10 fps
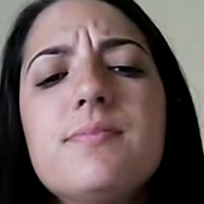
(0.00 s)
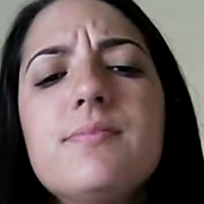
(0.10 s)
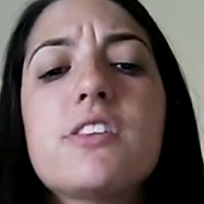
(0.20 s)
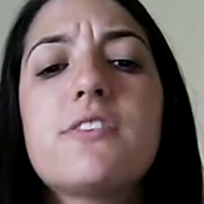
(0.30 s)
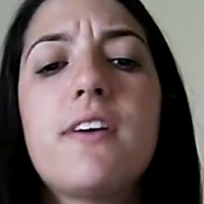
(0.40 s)

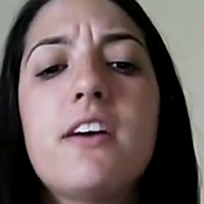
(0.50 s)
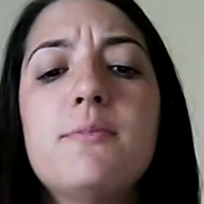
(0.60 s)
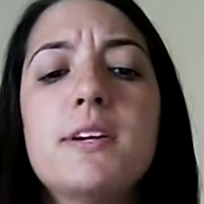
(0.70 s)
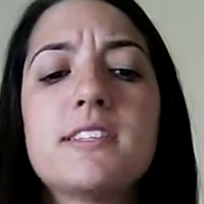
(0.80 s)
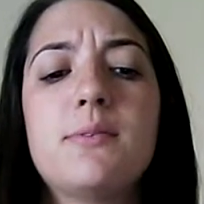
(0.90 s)
So the 5
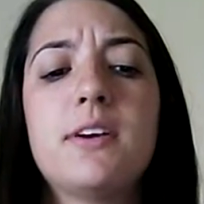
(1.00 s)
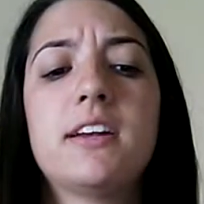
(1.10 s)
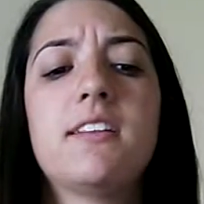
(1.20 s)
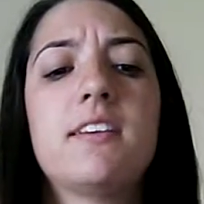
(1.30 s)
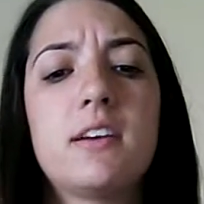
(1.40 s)
books that we're
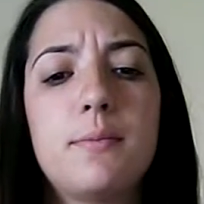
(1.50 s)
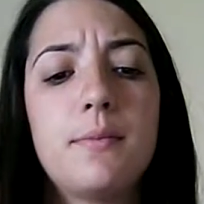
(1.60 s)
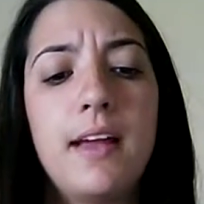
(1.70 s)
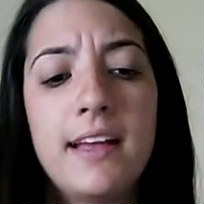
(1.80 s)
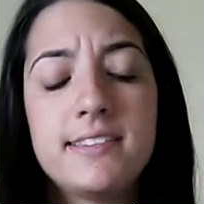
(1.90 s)
going to look
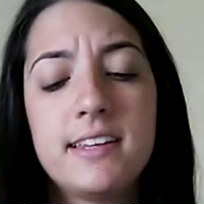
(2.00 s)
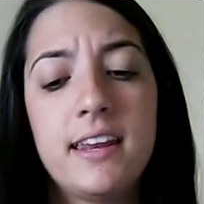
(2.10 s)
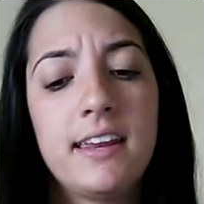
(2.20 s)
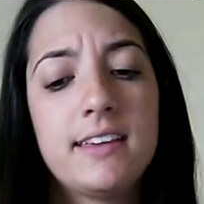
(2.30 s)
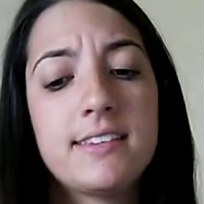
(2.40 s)
at
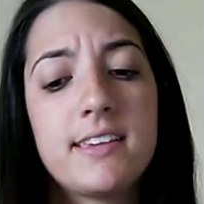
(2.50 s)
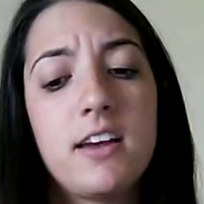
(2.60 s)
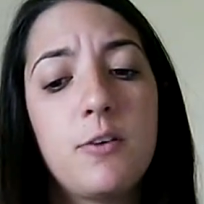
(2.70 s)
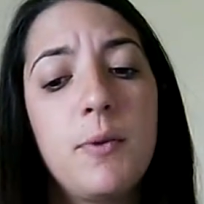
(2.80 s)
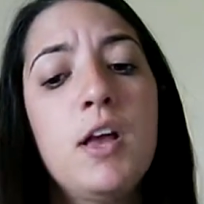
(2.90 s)
today is
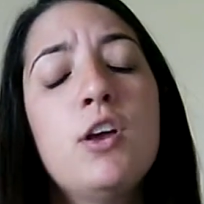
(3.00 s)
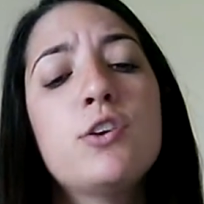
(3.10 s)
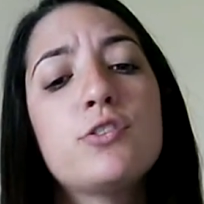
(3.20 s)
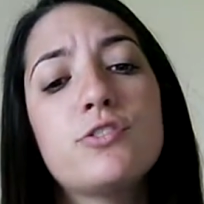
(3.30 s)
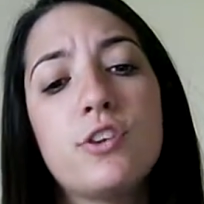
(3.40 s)

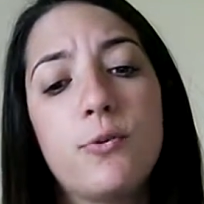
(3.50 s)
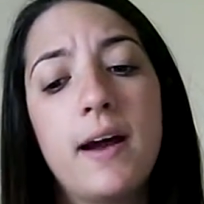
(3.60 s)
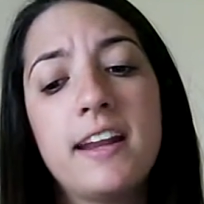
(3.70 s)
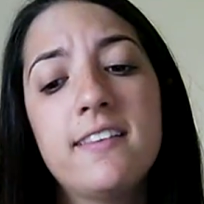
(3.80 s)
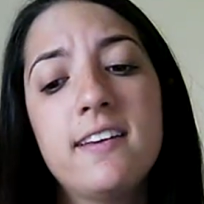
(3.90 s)
Snow
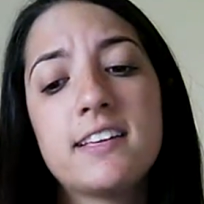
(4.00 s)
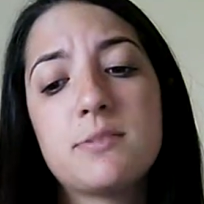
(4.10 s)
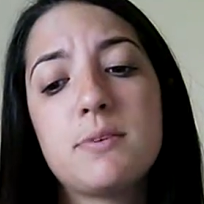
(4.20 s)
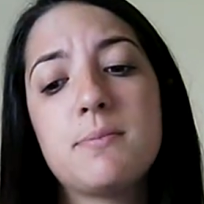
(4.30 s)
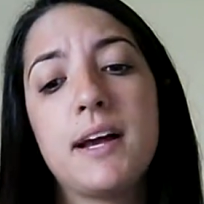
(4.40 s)
White and the
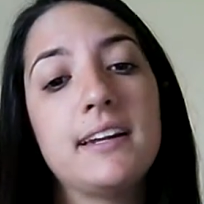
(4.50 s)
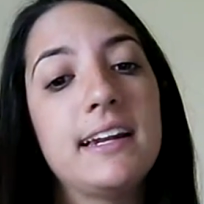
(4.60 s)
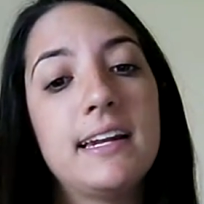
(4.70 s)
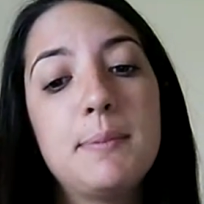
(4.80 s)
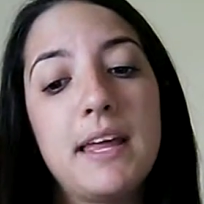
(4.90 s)
Huntsman by
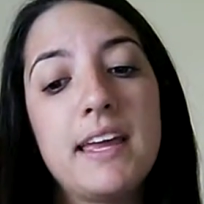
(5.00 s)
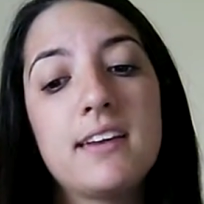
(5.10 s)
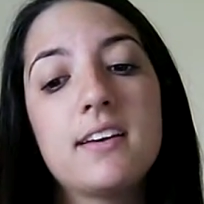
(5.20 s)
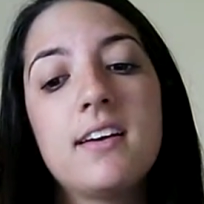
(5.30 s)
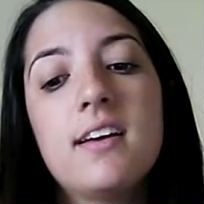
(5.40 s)
Lily Blake,
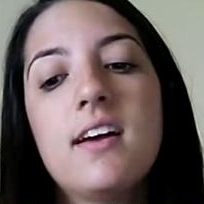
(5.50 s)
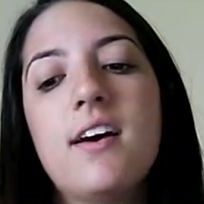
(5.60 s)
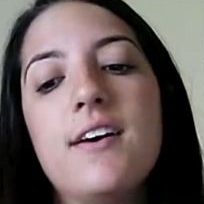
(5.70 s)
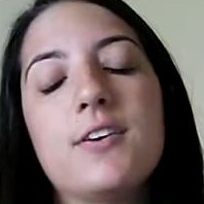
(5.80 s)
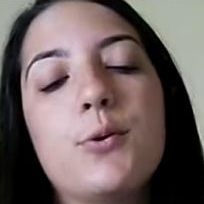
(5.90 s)

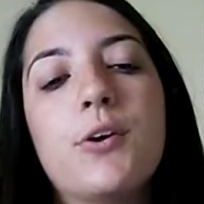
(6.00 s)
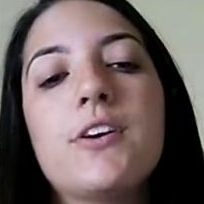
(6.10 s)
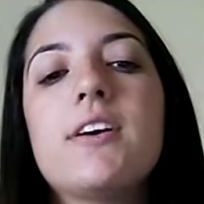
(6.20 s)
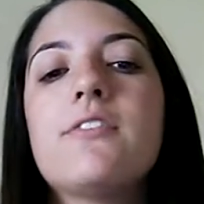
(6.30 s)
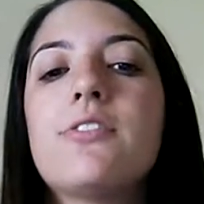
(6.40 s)
A
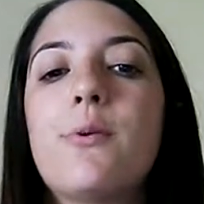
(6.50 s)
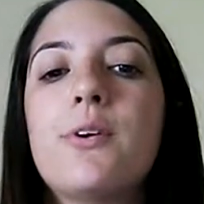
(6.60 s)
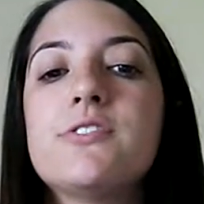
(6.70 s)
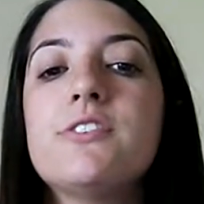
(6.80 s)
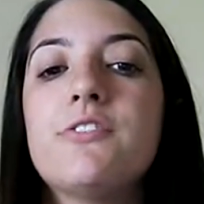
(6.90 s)
Court of
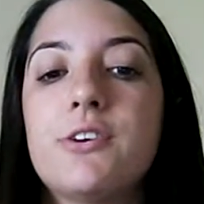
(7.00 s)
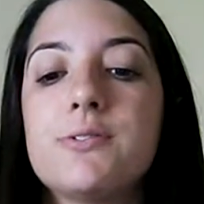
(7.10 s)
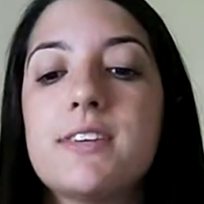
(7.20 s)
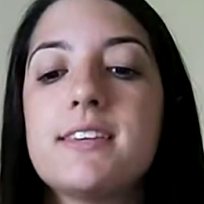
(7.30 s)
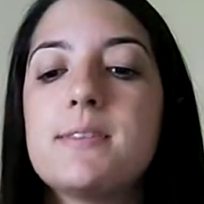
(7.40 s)
Thorns and
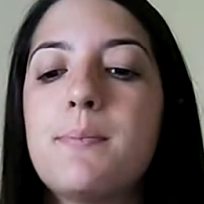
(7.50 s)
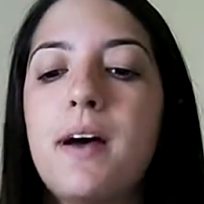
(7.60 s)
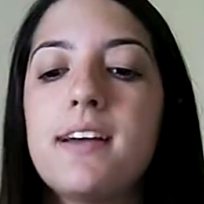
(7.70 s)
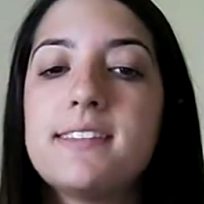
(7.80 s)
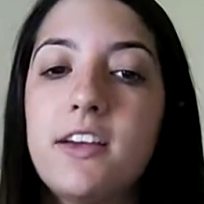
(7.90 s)
Roses
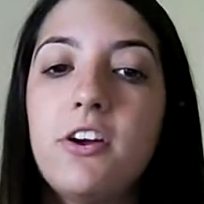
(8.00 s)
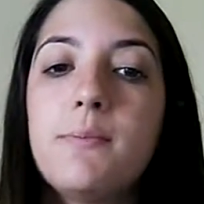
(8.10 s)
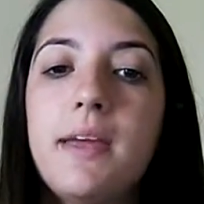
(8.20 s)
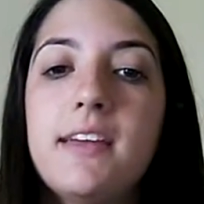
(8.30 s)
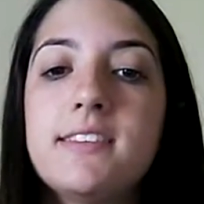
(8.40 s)
by Sarah
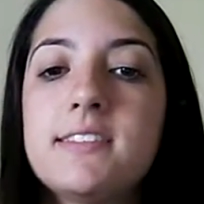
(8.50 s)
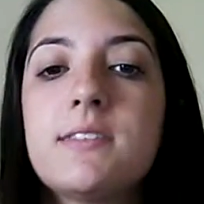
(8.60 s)
Mays,